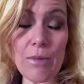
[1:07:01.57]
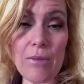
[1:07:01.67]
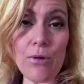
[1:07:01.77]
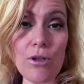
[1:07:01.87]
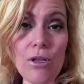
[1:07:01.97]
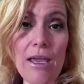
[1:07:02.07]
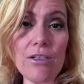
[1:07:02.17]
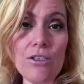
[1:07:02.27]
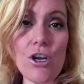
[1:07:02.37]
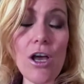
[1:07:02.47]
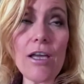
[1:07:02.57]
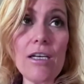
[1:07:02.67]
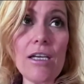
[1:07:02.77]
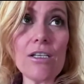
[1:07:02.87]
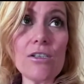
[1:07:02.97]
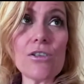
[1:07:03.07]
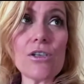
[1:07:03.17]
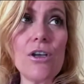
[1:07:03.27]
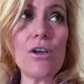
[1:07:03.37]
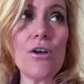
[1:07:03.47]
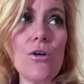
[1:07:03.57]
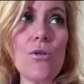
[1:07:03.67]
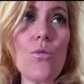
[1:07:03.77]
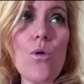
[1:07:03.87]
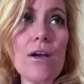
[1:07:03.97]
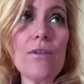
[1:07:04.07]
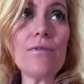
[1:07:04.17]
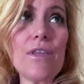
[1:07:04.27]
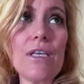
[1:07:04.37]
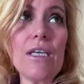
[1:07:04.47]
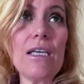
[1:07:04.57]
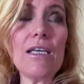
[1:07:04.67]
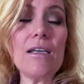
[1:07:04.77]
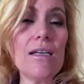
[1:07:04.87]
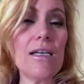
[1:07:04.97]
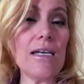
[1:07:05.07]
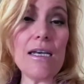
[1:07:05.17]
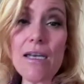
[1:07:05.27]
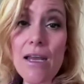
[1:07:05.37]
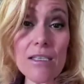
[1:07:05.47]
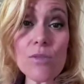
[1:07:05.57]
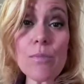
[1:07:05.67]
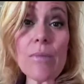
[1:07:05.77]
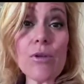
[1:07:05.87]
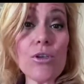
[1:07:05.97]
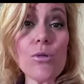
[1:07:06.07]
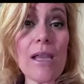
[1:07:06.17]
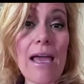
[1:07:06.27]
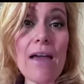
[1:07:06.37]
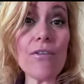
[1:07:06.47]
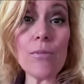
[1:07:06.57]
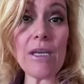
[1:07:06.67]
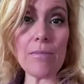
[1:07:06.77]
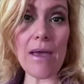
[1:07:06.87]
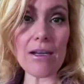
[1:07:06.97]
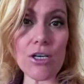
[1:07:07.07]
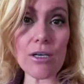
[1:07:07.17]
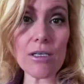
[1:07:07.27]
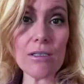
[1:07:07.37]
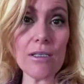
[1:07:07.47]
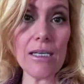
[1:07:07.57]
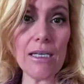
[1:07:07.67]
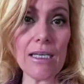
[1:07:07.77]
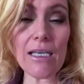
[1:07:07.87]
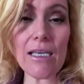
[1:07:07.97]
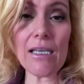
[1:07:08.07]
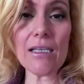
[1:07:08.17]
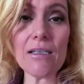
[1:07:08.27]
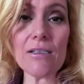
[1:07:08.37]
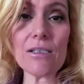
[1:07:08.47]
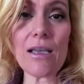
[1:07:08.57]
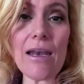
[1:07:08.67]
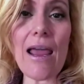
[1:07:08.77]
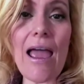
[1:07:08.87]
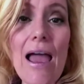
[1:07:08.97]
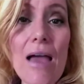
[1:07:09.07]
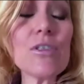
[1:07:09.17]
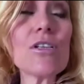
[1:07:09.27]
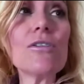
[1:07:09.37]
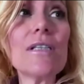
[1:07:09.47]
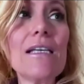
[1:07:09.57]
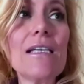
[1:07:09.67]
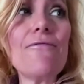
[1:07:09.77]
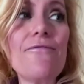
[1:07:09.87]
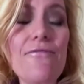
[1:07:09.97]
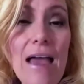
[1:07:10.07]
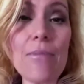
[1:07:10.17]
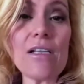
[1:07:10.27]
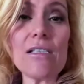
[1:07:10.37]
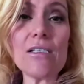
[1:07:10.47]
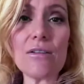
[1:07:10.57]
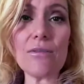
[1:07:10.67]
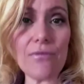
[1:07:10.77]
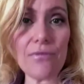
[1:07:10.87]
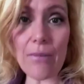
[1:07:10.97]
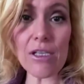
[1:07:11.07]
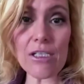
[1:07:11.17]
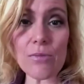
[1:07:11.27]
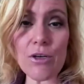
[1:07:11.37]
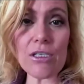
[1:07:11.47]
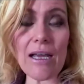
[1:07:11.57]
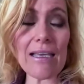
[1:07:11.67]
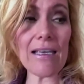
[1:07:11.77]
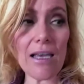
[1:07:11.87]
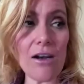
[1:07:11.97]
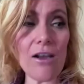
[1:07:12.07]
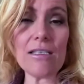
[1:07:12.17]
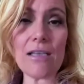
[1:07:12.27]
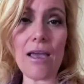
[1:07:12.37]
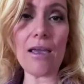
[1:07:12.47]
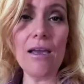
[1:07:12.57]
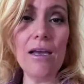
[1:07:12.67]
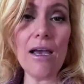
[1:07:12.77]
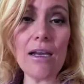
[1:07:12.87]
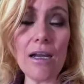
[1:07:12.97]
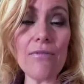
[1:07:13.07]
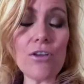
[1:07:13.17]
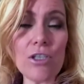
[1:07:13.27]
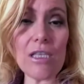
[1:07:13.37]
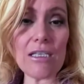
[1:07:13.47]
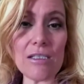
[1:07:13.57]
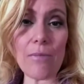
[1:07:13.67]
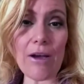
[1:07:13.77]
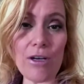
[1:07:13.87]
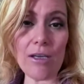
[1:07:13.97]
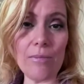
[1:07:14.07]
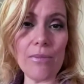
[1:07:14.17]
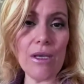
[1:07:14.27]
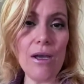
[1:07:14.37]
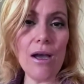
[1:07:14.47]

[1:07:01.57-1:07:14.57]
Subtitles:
people. And John is one of the nicest people you will ever meet in magic. He is an absolutely fabulous, fabulous person. I cannot say enough good things about him.